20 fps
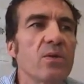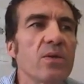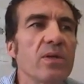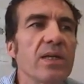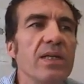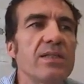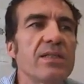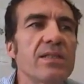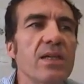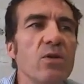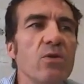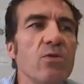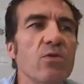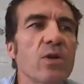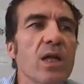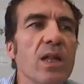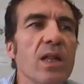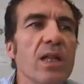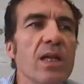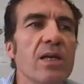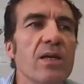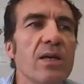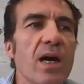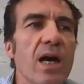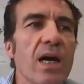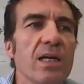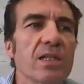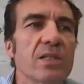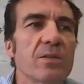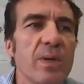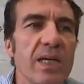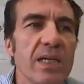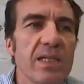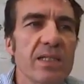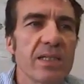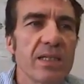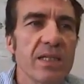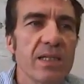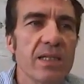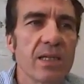So instead of clear
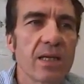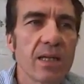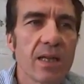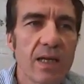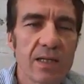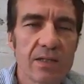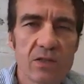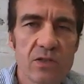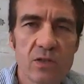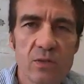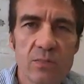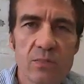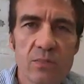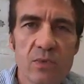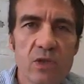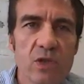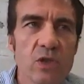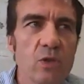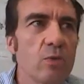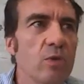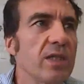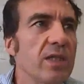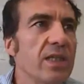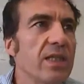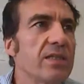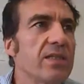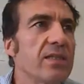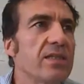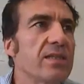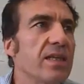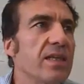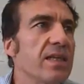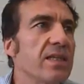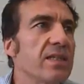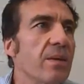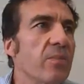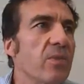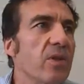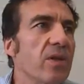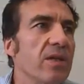a space in the classroom, you would need
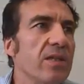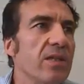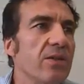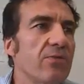to say